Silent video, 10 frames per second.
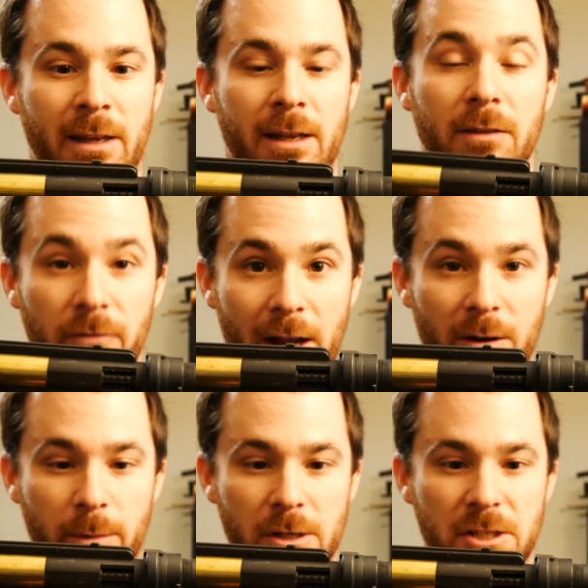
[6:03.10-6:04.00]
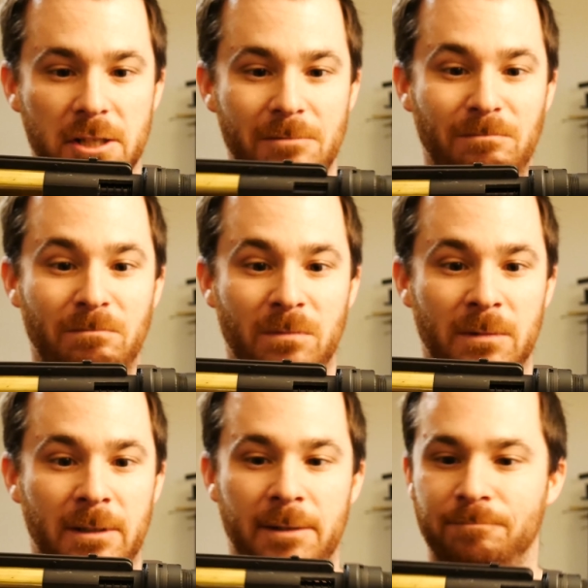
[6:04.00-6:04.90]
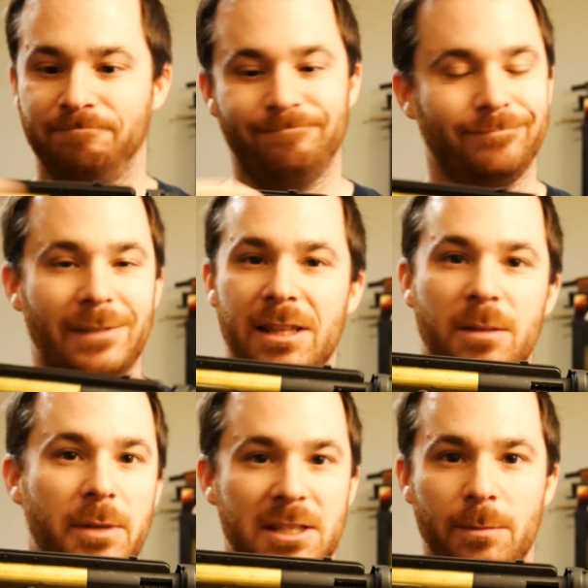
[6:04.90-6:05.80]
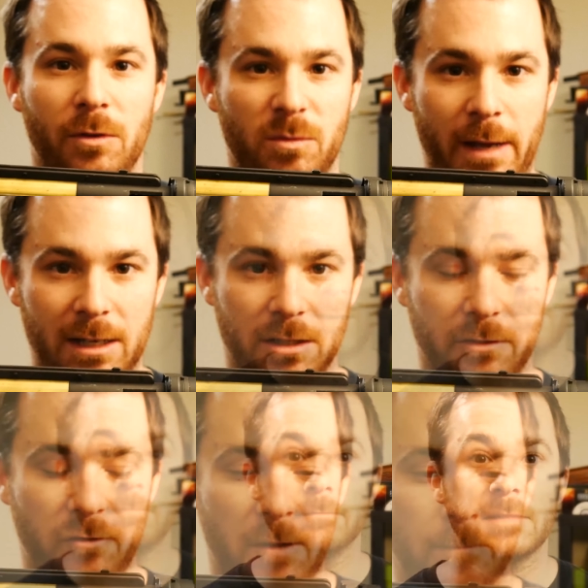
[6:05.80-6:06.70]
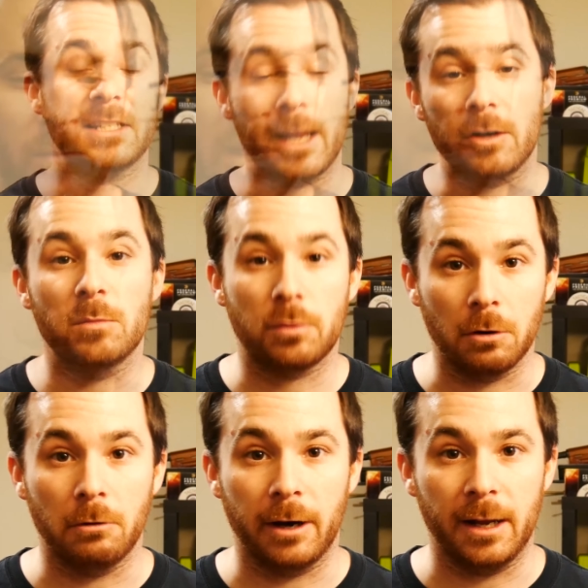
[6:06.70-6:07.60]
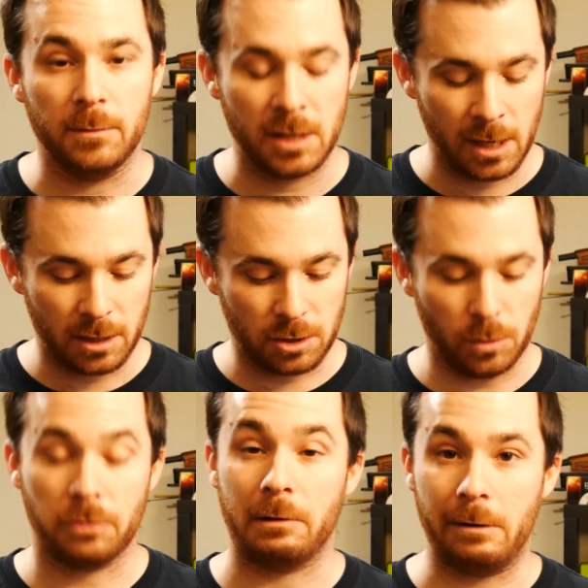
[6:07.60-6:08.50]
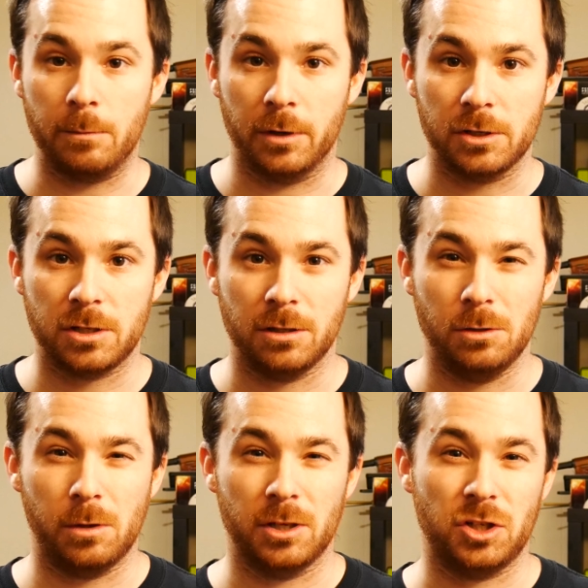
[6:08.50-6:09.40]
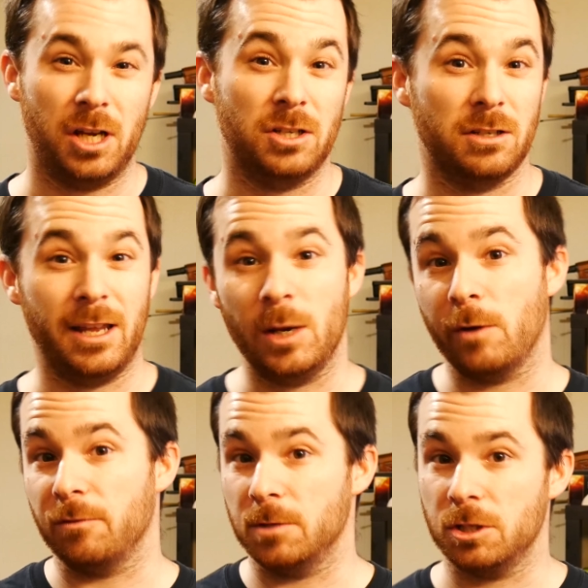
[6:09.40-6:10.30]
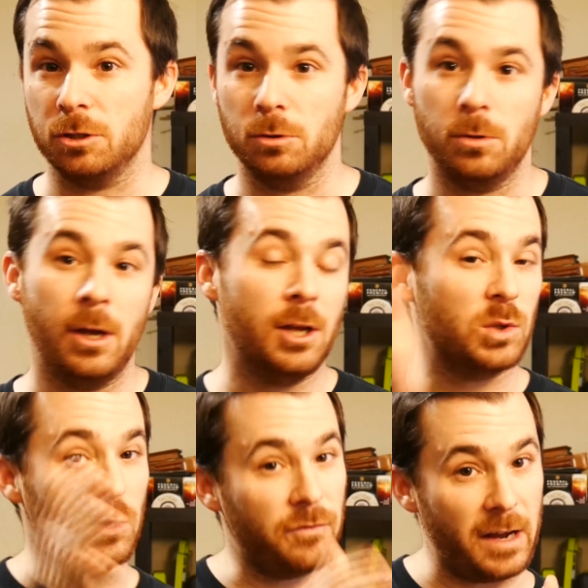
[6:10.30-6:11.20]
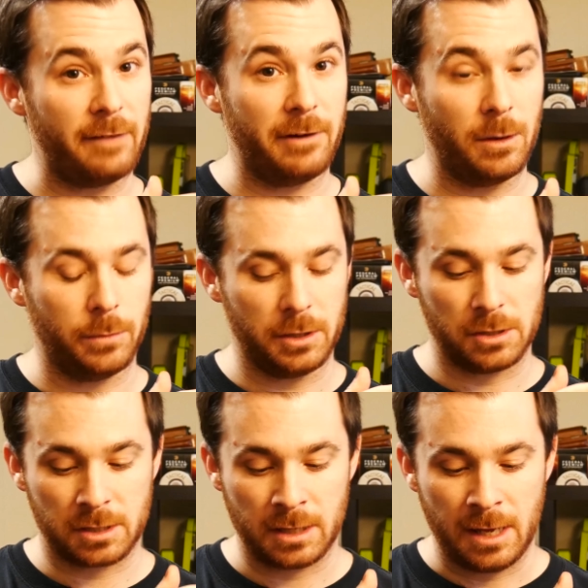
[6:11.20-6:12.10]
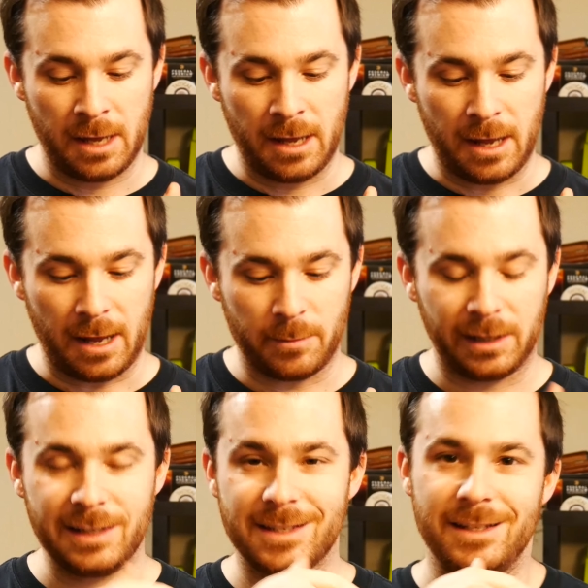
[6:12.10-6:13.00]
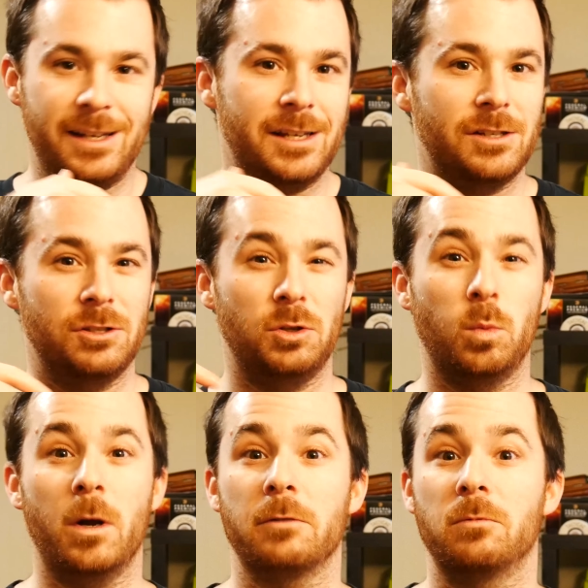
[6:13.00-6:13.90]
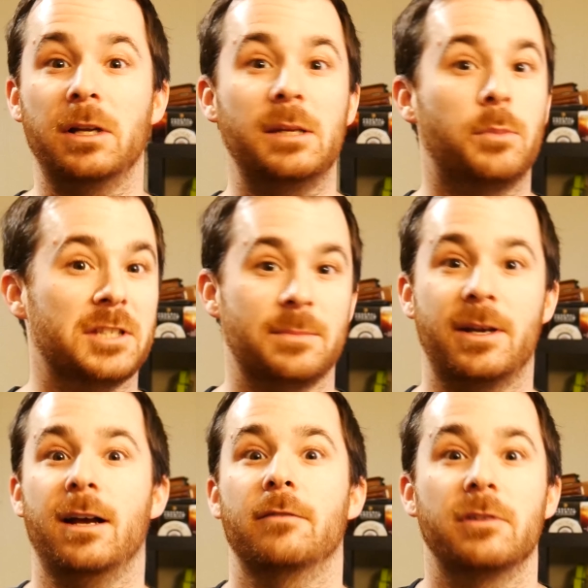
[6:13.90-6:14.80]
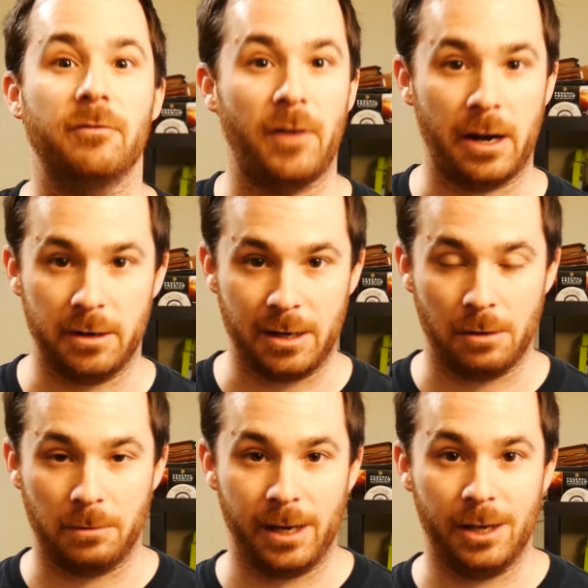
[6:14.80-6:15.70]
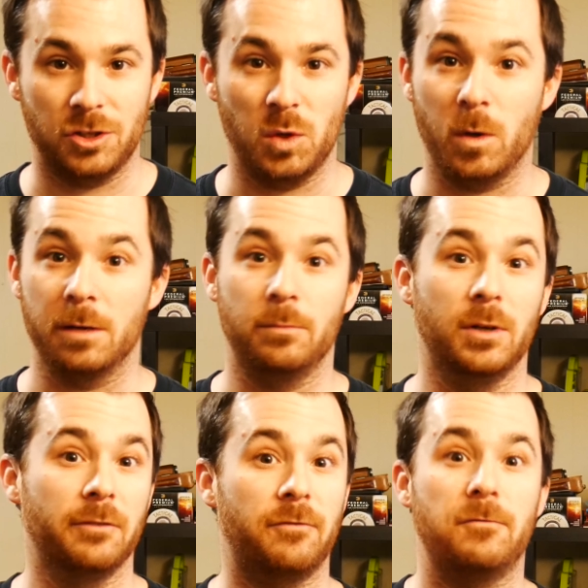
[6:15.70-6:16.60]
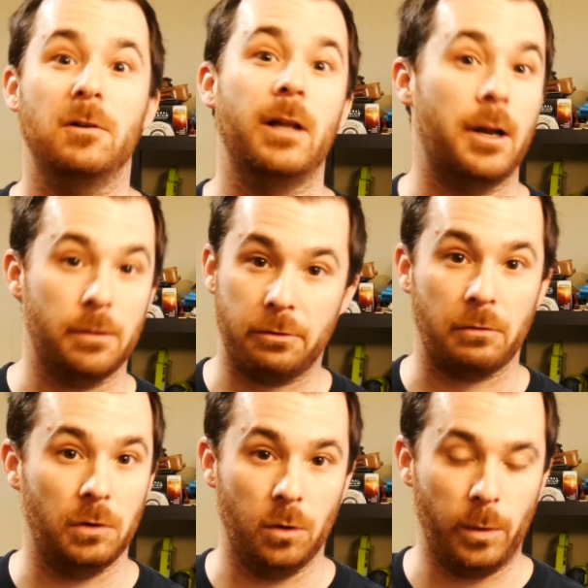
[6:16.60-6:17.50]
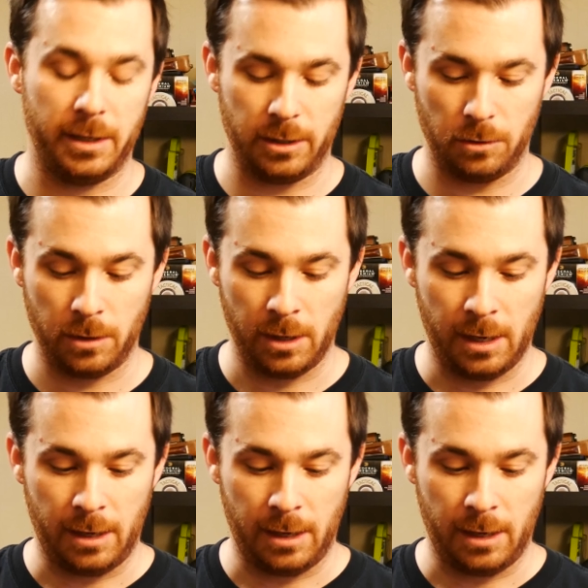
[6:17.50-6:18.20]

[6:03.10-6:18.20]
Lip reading: Fire a burst, the piston moves back to the front. It comes programmed to a 3-round burst. You can change it anywhere from 2 to a 5-round burst. But let's say you want to really put some covering fire downrange, you want to put full auto through a window.